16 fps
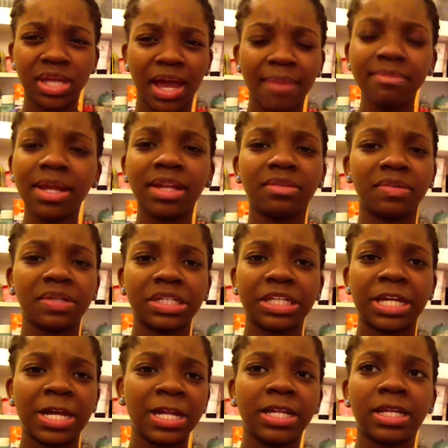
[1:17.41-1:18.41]
I'm not even
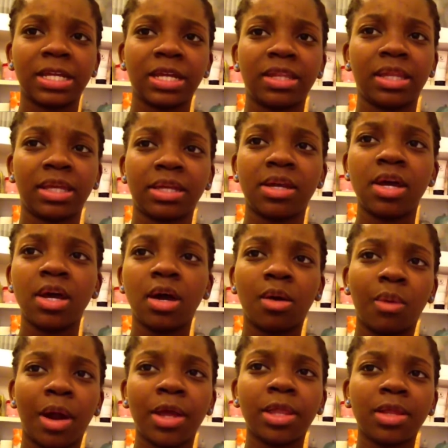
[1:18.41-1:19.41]
getting it. Like,
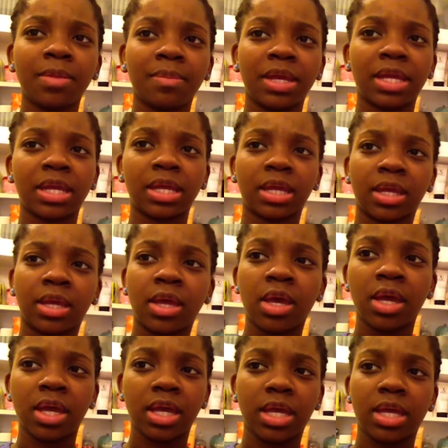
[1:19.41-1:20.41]
why are they making
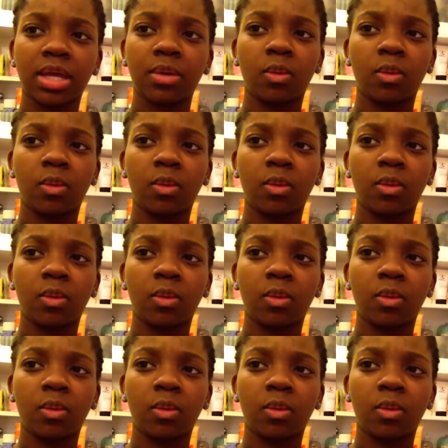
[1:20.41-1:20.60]
it?